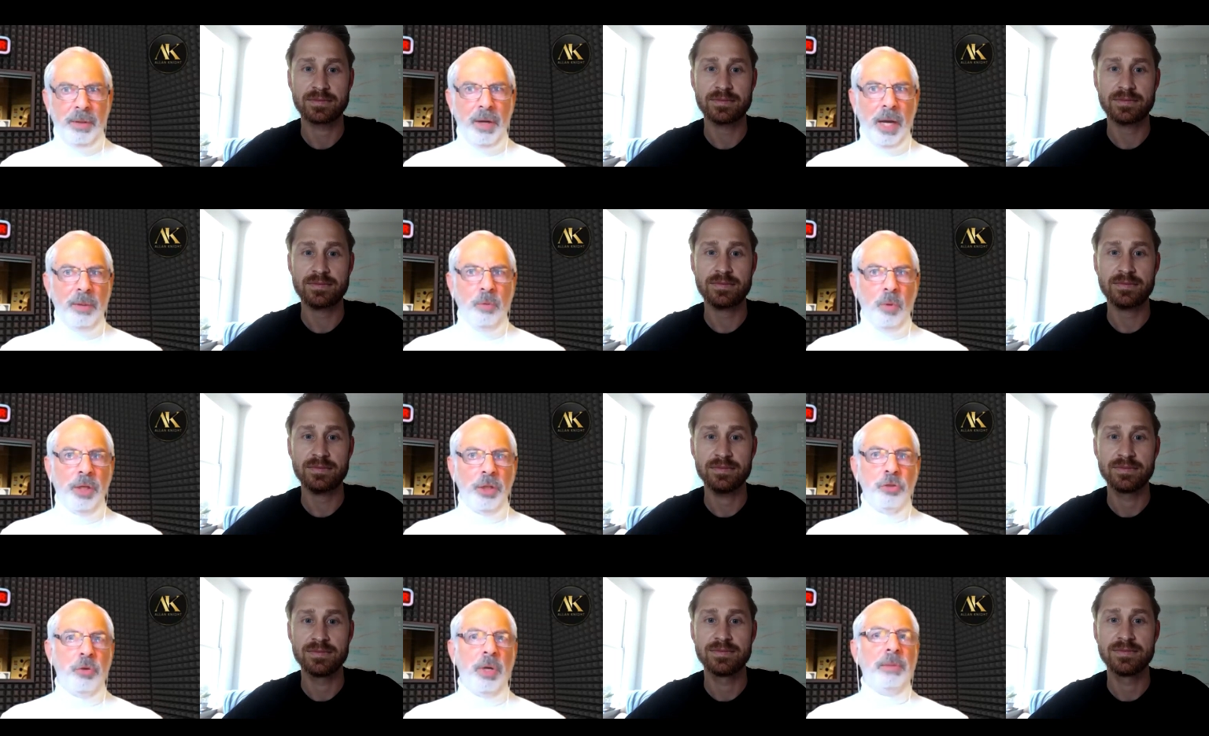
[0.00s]
Speaker 1: I want to
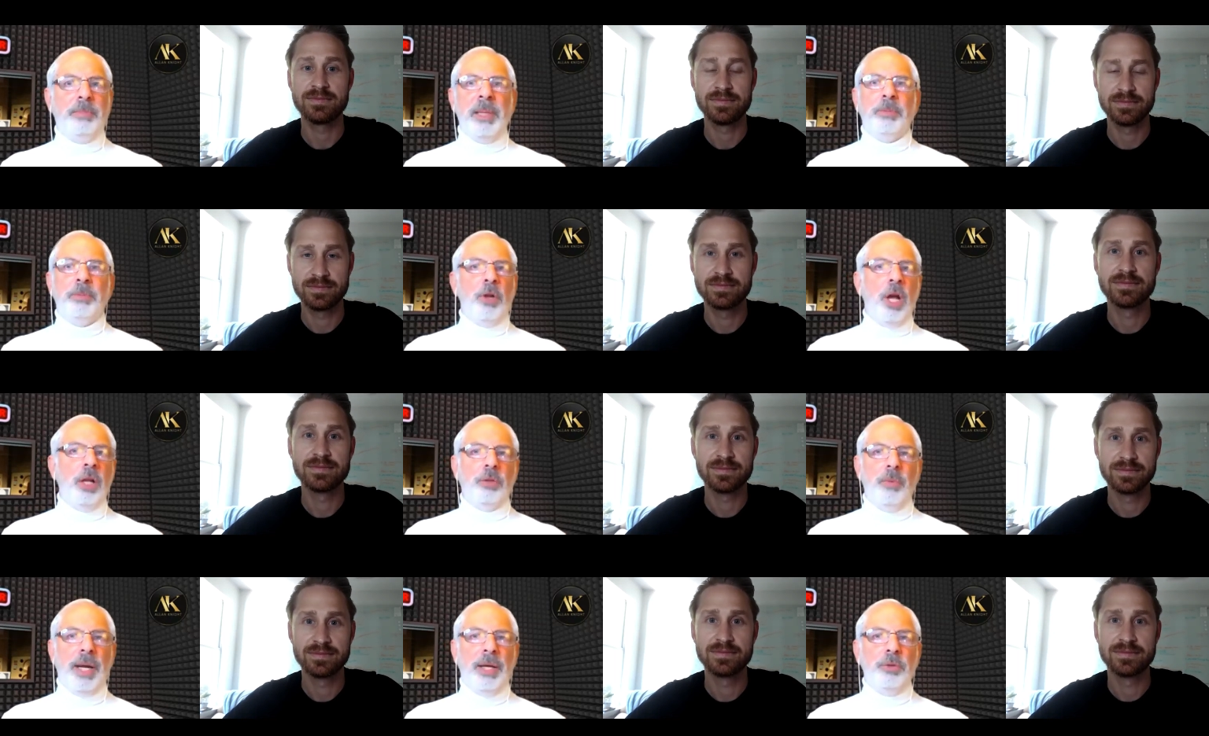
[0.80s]
train people all
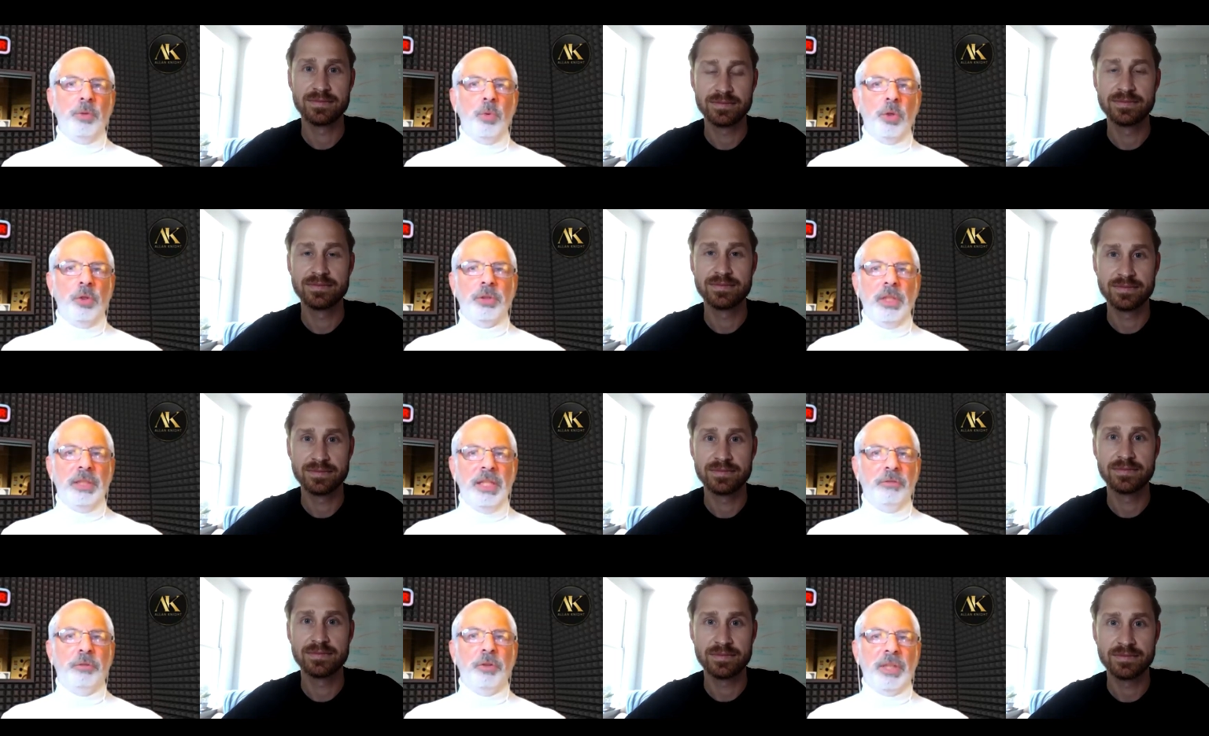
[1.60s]
around the world in
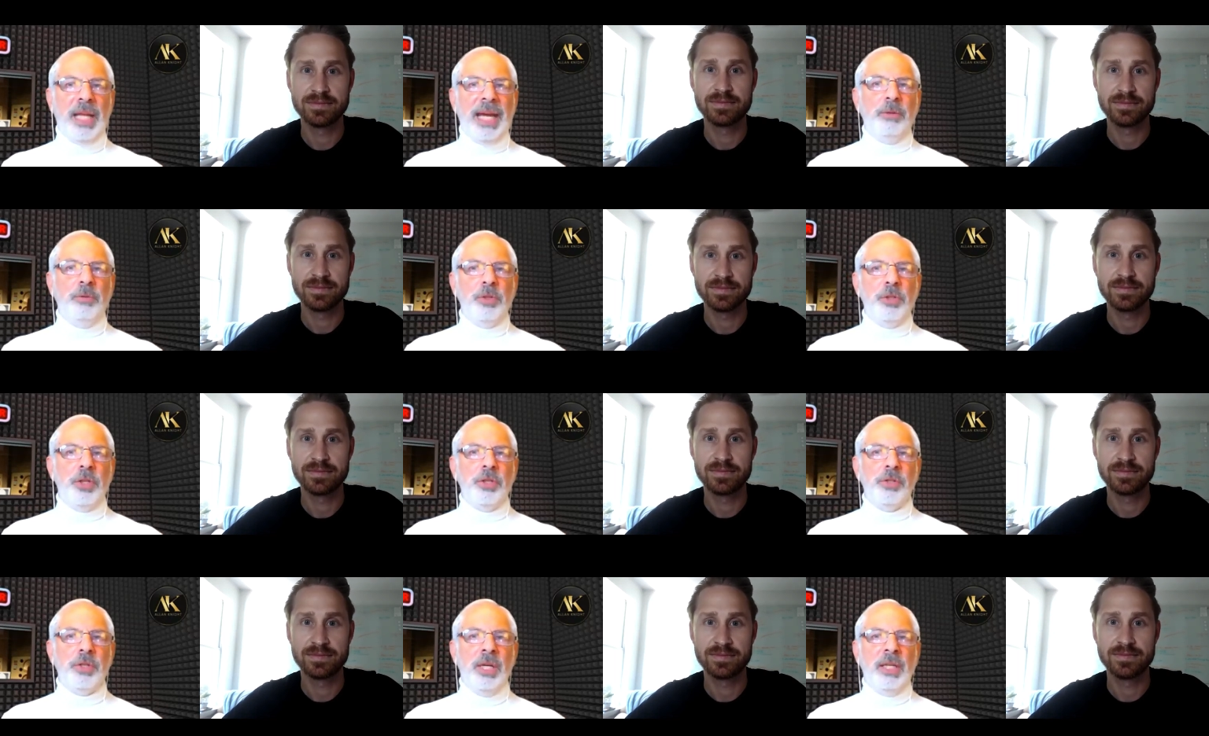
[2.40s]
different
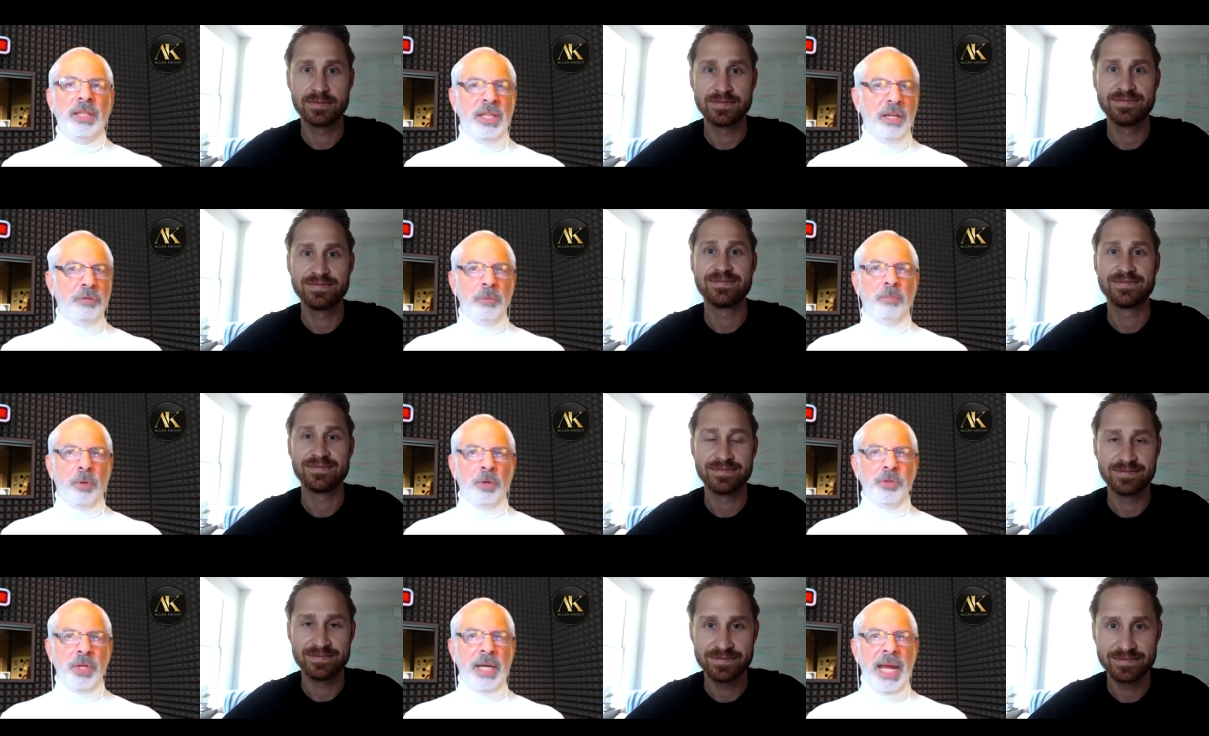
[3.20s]
languages, different
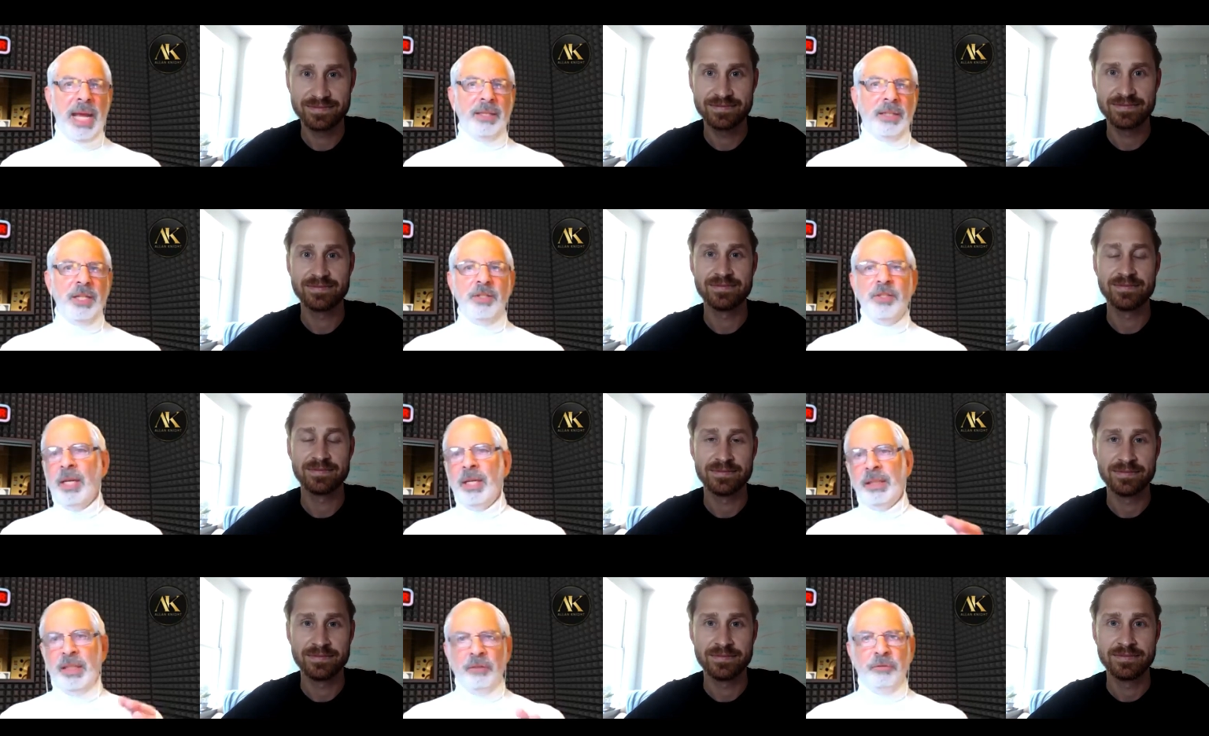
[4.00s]
personalities,
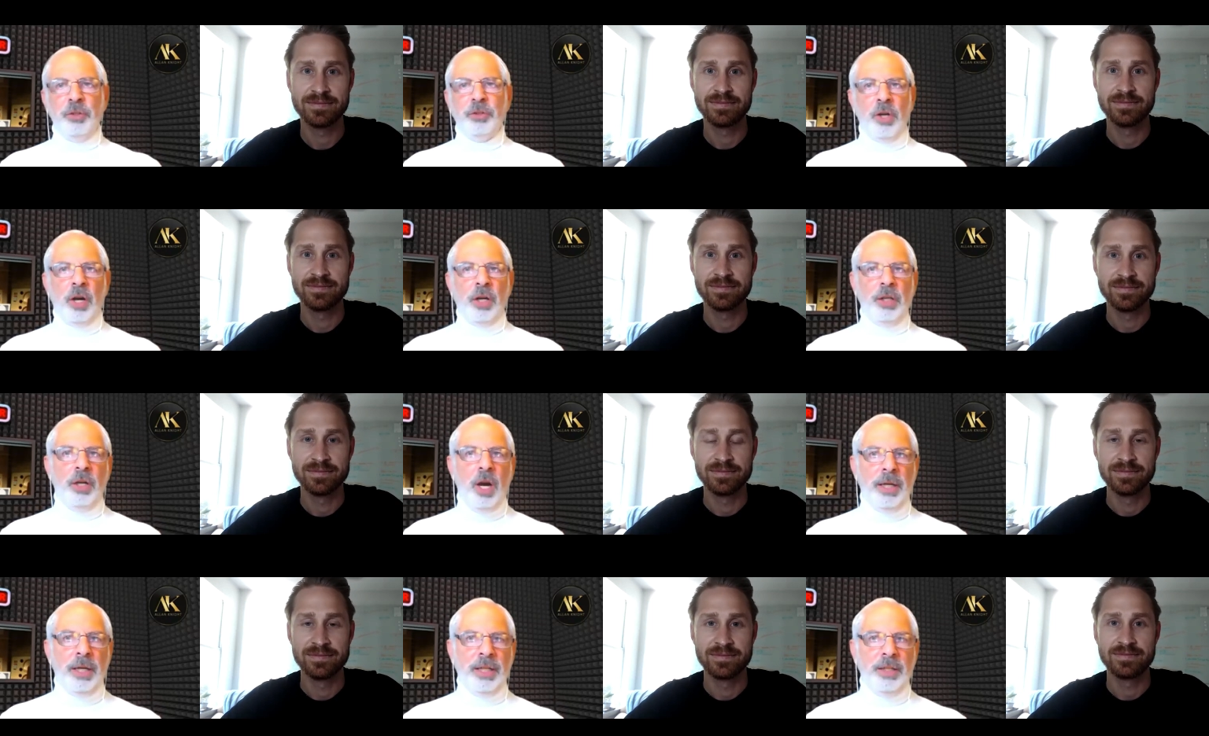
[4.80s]
different target
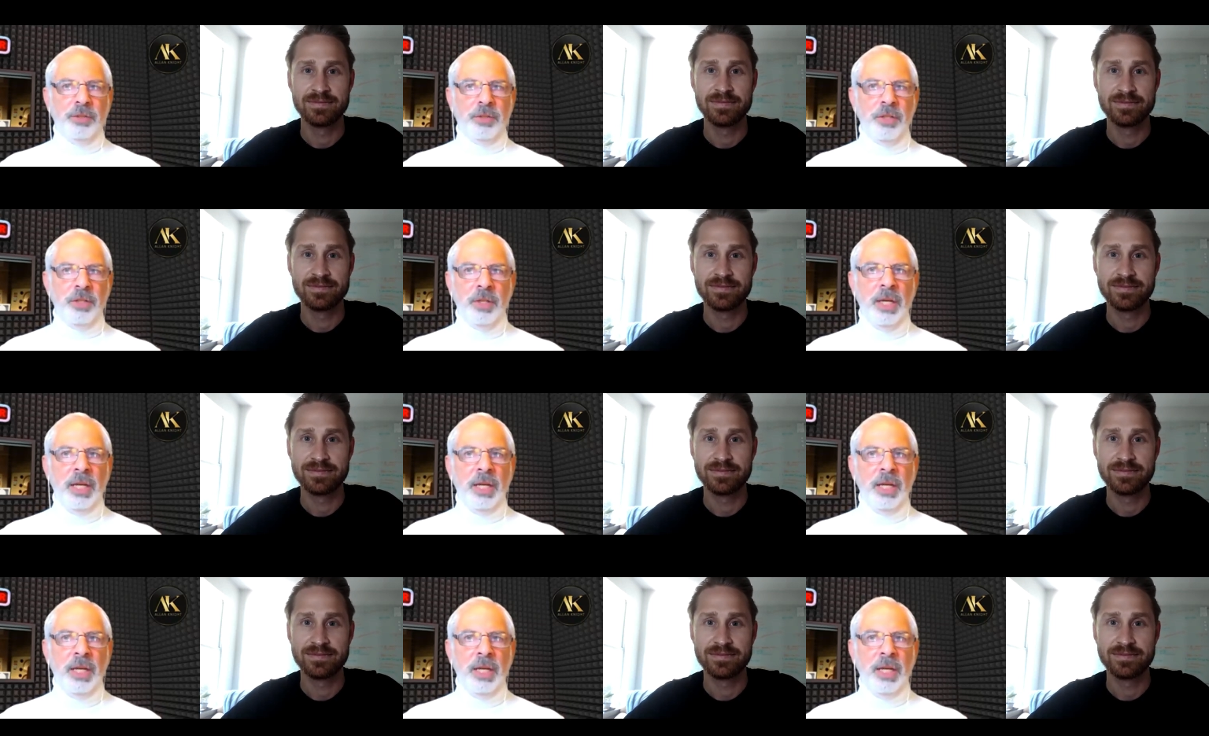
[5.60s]
audiences.